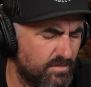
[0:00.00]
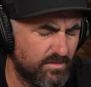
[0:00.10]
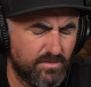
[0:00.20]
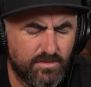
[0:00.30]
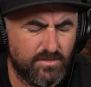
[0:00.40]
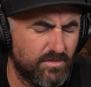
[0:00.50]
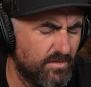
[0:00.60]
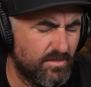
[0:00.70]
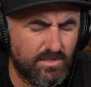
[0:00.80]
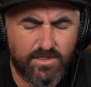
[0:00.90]
one
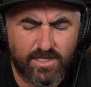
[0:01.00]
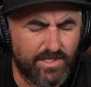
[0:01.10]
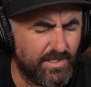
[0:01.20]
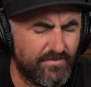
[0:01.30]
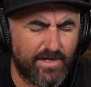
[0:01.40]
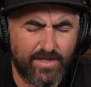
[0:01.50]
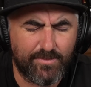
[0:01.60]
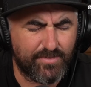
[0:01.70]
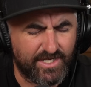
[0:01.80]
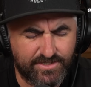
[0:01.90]
was there. I love how
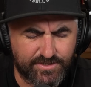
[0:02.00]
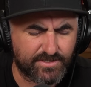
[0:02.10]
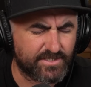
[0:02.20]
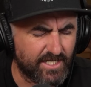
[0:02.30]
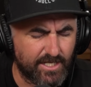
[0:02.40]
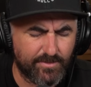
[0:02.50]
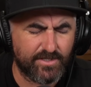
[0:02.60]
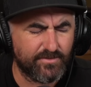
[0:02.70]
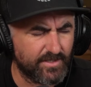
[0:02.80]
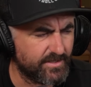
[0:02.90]
that bass just came
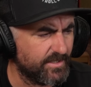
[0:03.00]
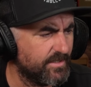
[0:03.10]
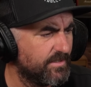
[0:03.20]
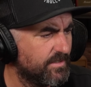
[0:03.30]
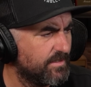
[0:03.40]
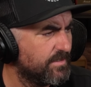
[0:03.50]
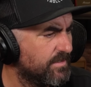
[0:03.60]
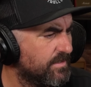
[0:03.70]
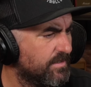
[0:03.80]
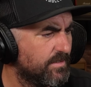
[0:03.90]
in right there. No
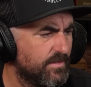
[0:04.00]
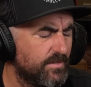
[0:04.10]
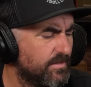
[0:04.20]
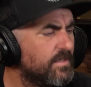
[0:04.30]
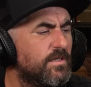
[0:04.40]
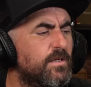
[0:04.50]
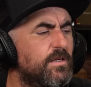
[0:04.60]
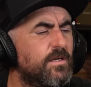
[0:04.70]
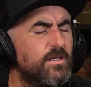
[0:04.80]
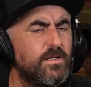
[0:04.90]
one was
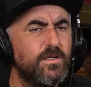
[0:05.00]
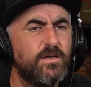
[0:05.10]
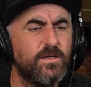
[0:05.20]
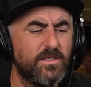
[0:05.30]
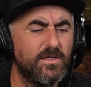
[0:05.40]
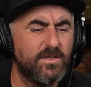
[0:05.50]
there.